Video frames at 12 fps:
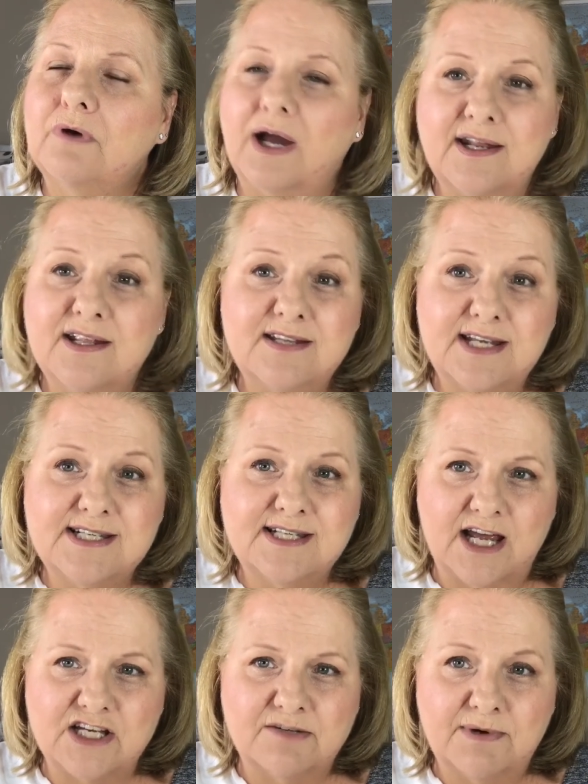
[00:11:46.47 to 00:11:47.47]
I didn't
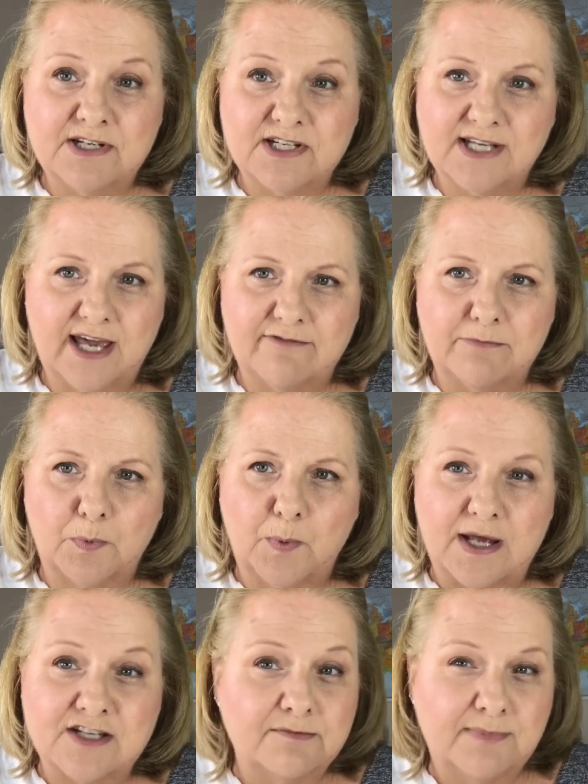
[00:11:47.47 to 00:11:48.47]
de-stash them. I just gave them
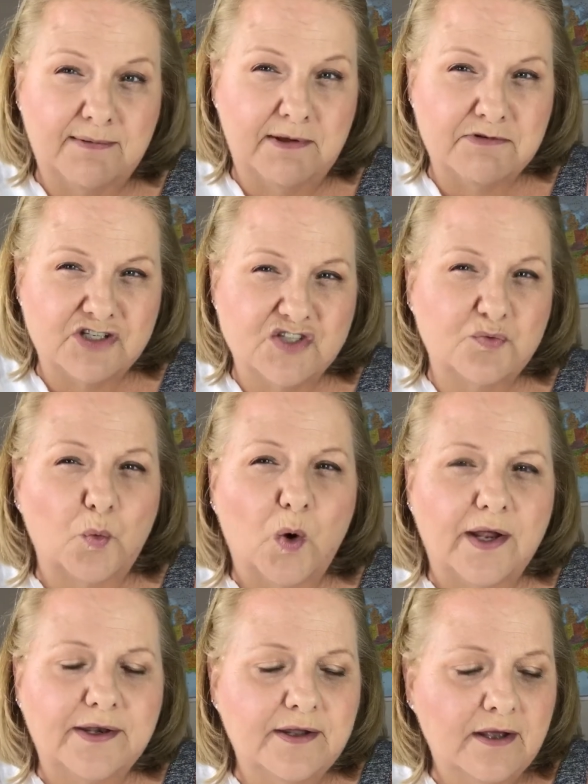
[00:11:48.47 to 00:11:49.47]
away. So maybe it was just
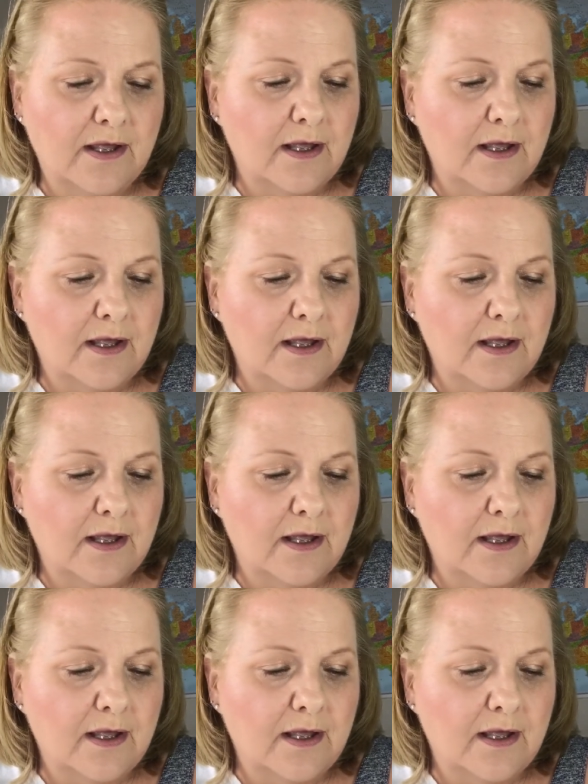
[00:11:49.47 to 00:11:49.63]
1.